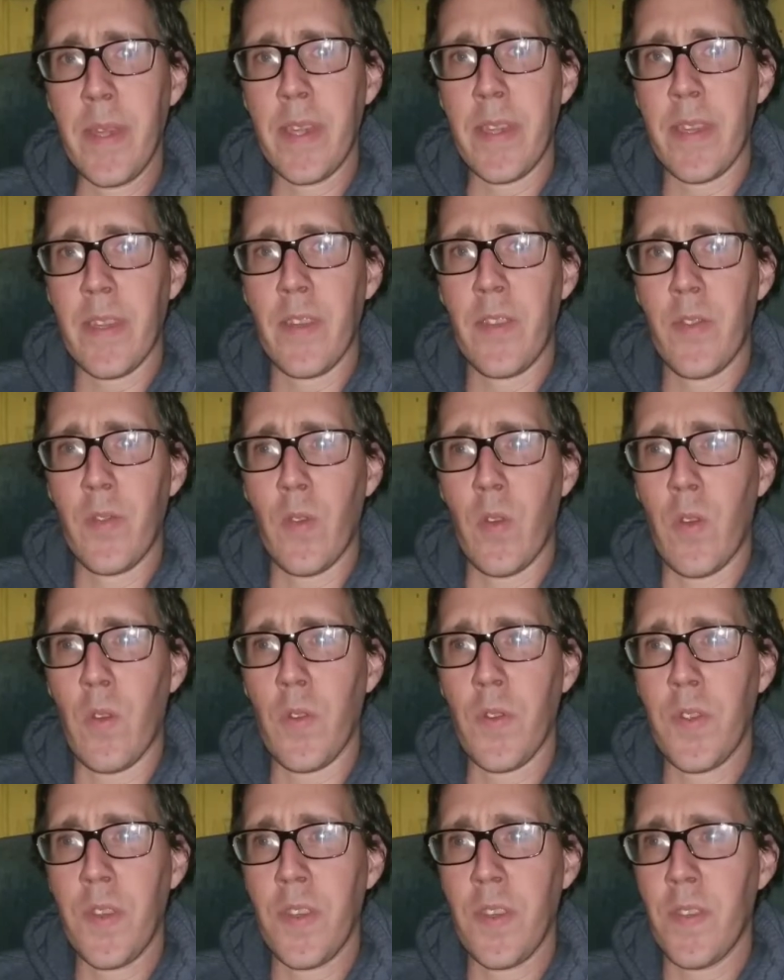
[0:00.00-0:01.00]
in control.
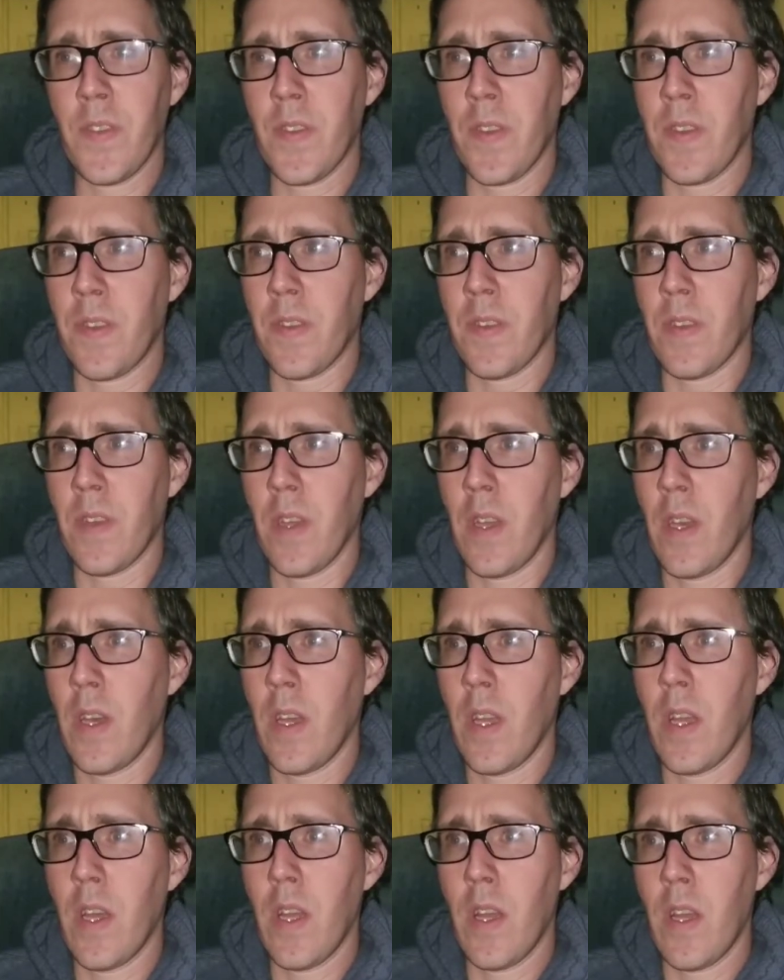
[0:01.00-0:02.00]
She's
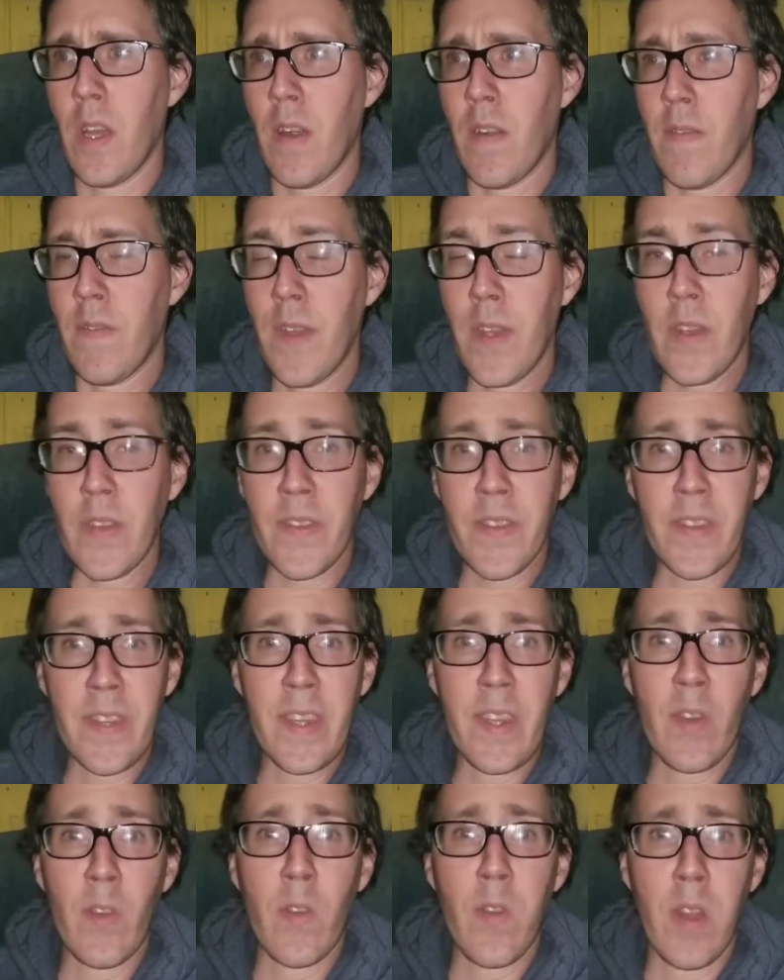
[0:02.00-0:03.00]
a very
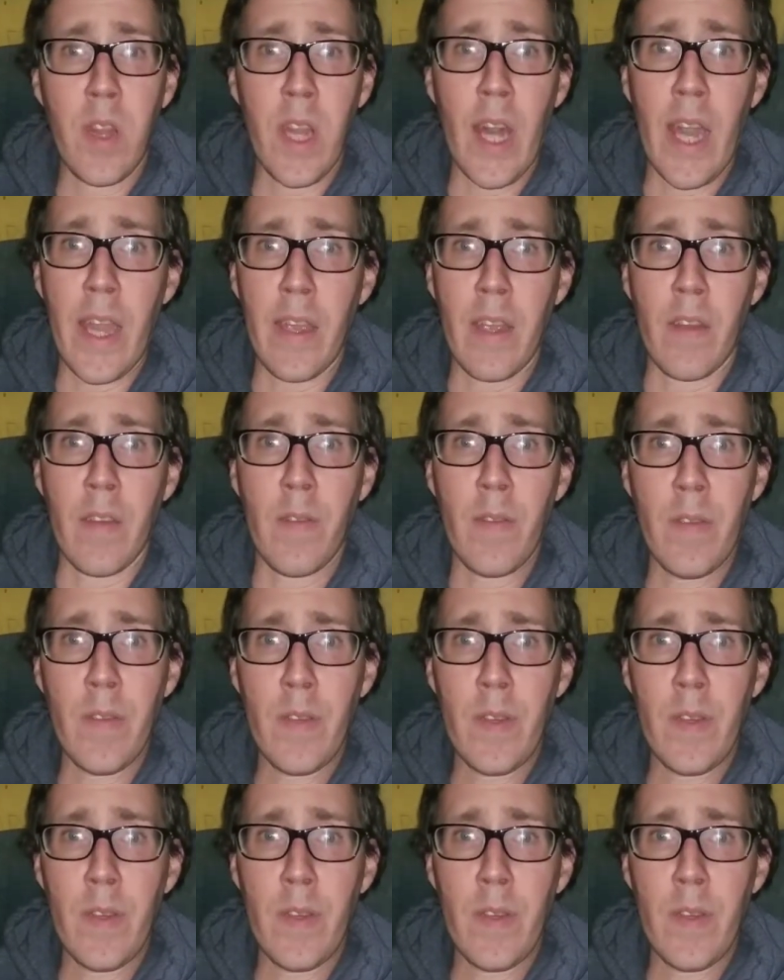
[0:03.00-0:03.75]
skilled liar,